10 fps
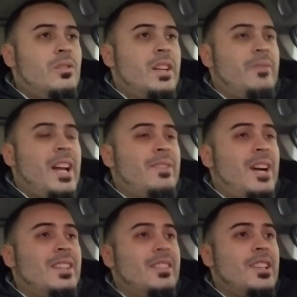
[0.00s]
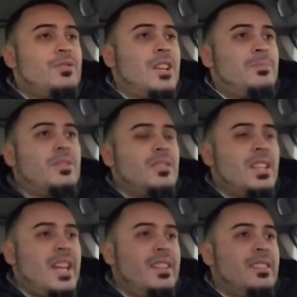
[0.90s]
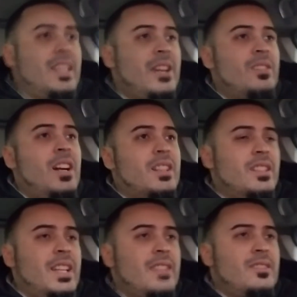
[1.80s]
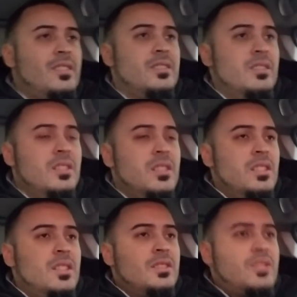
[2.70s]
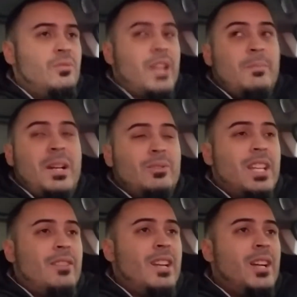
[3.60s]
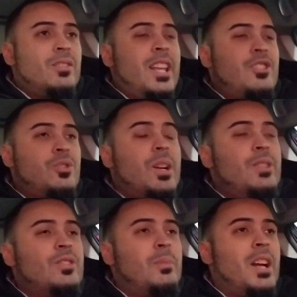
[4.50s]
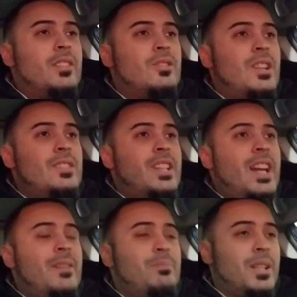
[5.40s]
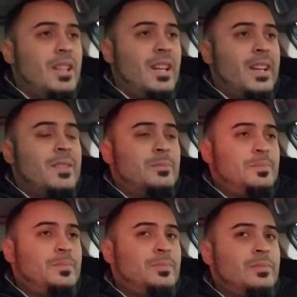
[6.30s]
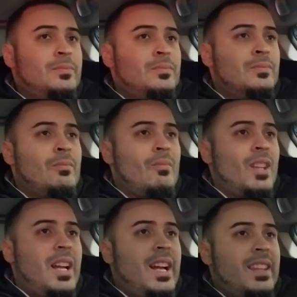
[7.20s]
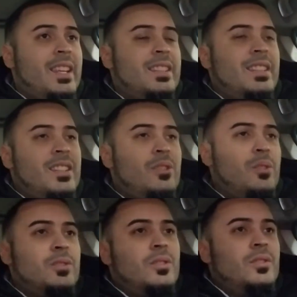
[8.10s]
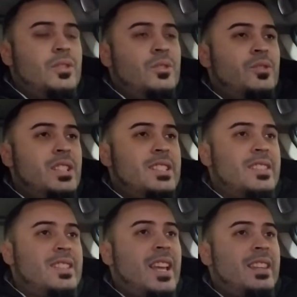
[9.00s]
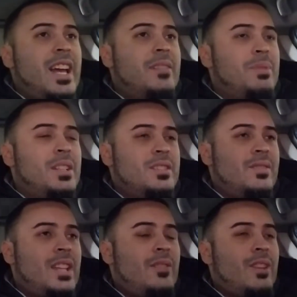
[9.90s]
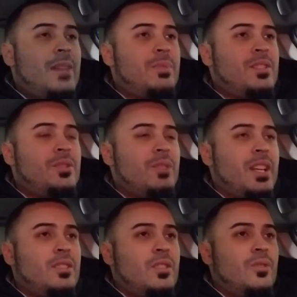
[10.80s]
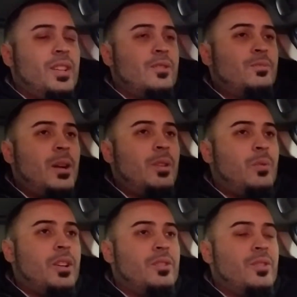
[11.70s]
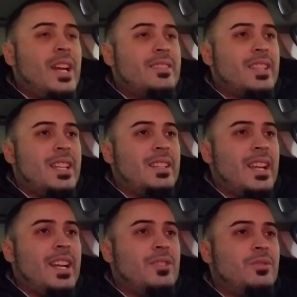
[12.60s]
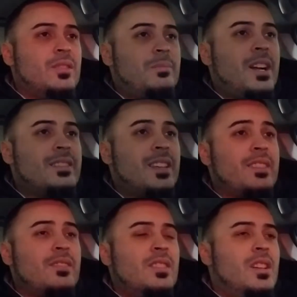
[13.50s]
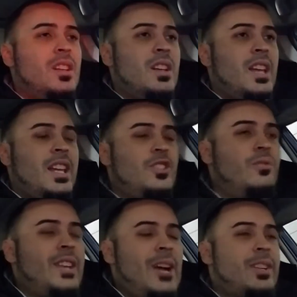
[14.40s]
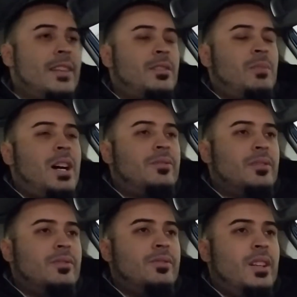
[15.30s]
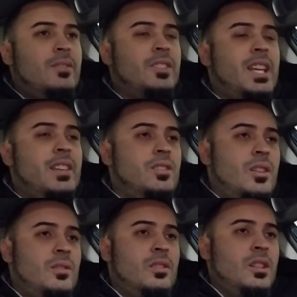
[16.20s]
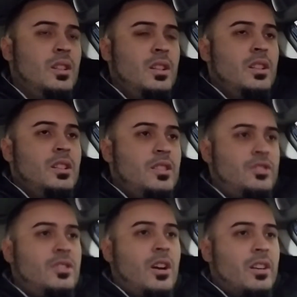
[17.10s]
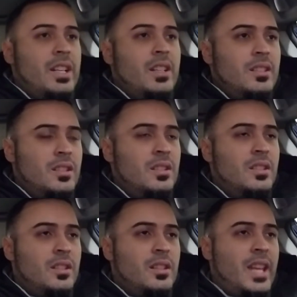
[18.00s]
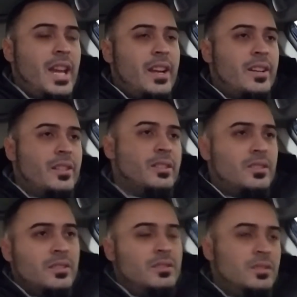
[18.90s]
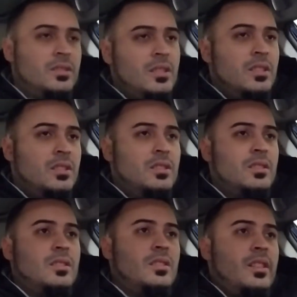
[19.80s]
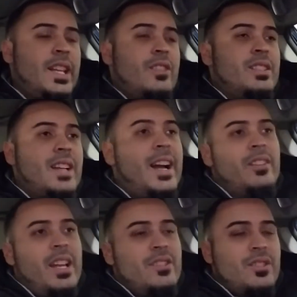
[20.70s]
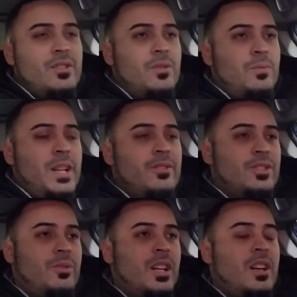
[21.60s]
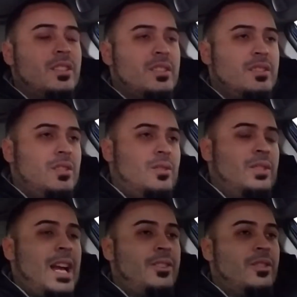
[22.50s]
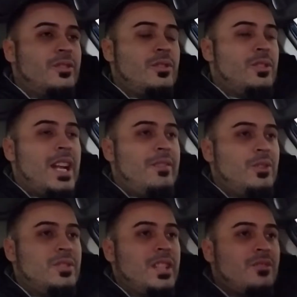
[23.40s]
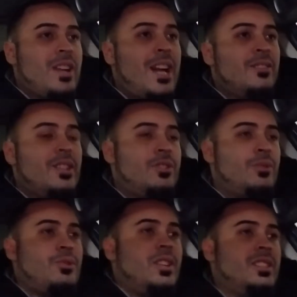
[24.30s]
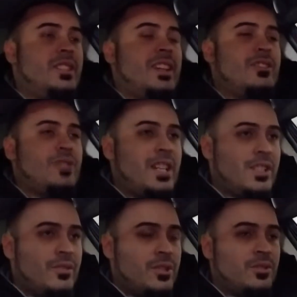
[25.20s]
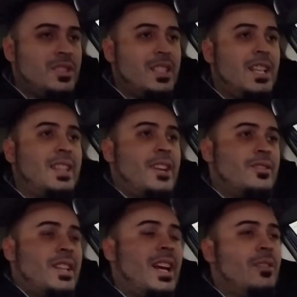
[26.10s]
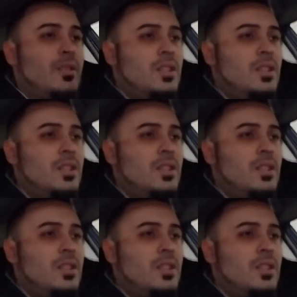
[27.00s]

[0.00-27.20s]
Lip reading: If I find the disrupt, then they're not going to get to ramp out that round. Like, sure, I use my Entourage die, but like, I think you'll usually just take that, because if they ramp into it, there's probably 1 or 2 dice that got used in the process, and you've now kept them off of starting their entire engine or whatever's going on, because now you're still going to have yours next round. They're still struggling to try to get the resources to get theirs down,